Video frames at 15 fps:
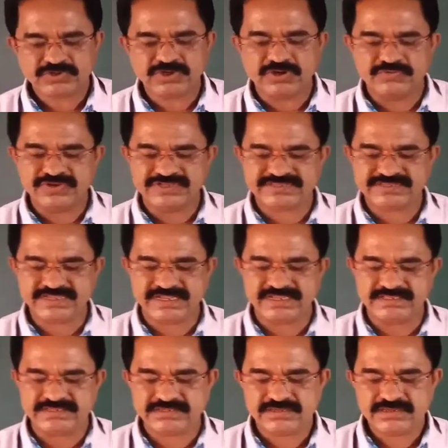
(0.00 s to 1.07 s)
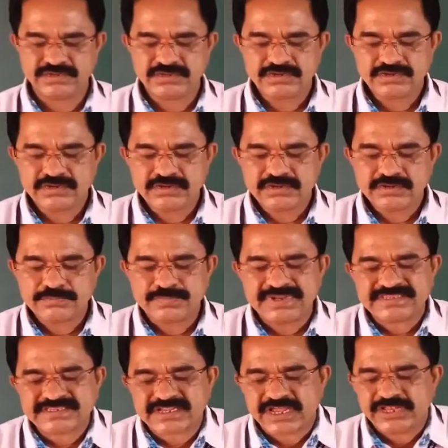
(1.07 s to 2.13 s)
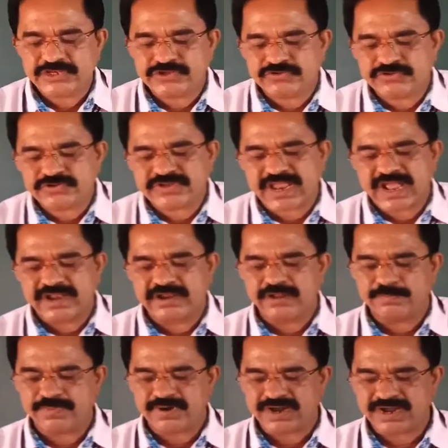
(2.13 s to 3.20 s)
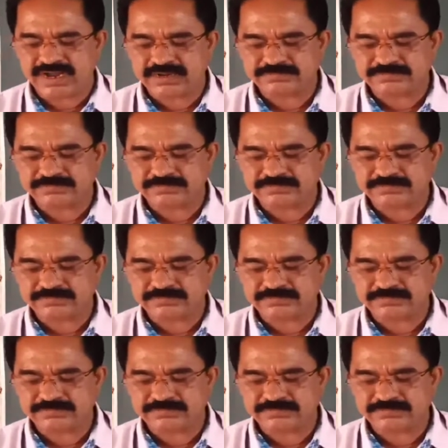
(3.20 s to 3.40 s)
Gauri says, "Please continue, Grandpa.